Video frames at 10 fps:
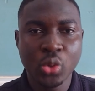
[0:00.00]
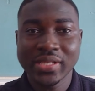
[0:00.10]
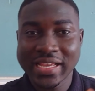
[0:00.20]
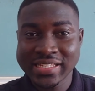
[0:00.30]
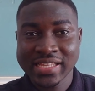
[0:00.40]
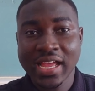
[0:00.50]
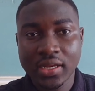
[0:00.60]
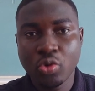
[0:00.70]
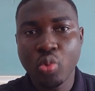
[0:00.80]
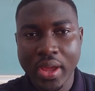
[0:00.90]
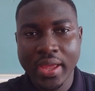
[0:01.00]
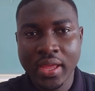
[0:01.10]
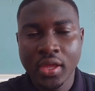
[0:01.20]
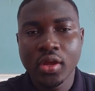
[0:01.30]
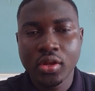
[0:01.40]
knows exactly
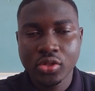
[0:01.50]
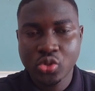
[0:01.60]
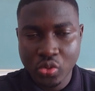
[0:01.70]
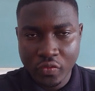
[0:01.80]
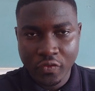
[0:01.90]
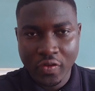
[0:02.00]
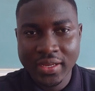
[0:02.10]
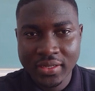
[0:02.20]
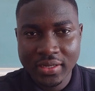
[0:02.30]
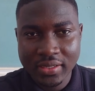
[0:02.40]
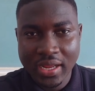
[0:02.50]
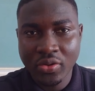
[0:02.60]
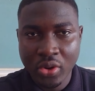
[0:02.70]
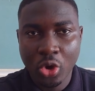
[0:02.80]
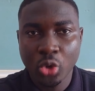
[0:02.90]
where to find
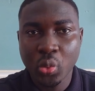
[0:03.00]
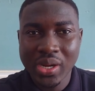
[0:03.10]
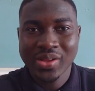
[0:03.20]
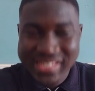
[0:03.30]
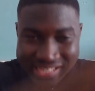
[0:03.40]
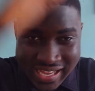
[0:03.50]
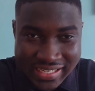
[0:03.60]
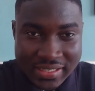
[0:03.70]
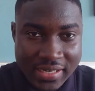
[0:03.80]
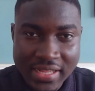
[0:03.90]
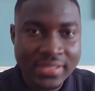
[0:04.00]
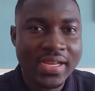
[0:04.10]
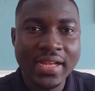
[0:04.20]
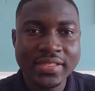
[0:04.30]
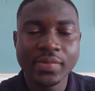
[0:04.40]
that record without scanning the
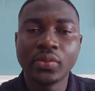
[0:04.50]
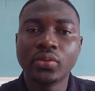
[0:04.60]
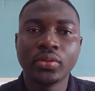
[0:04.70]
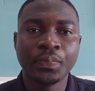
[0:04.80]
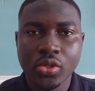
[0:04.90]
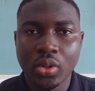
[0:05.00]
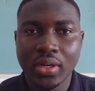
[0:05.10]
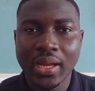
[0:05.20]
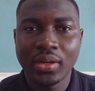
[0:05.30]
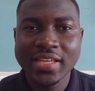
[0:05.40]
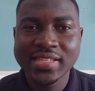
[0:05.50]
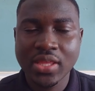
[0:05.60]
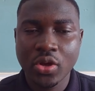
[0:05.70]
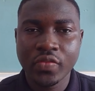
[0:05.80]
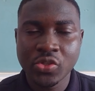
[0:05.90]
entire table. So now let's
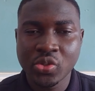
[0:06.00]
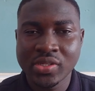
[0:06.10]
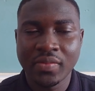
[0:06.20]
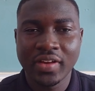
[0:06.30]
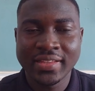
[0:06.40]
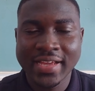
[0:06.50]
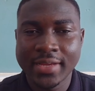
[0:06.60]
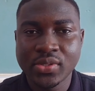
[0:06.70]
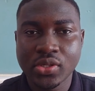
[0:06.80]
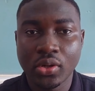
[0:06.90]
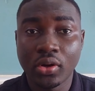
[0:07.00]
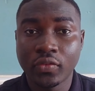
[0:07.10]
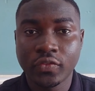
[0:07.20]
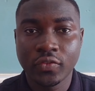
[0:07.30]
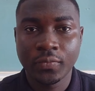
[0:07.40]
delve into some of the types
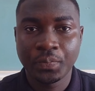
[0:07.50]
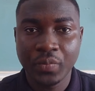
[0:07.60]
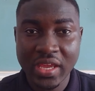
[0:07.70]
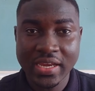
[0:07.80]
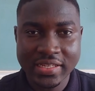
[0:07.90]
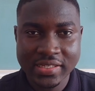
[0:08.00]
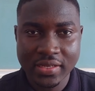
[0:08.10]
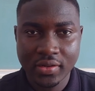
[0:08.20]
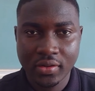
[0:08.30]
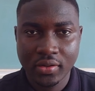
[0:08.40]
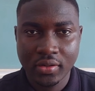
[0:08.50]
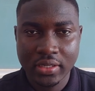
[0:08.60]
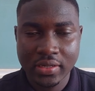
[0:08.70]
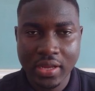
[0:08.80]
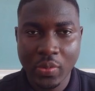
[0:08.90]
of indexing
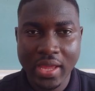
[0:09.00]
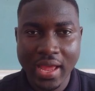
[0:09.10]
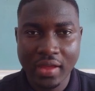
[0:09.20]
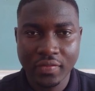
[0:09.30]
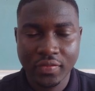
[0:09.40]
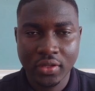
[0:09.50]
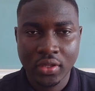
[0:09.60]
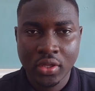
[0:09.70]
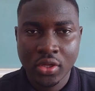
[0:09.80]
that we have.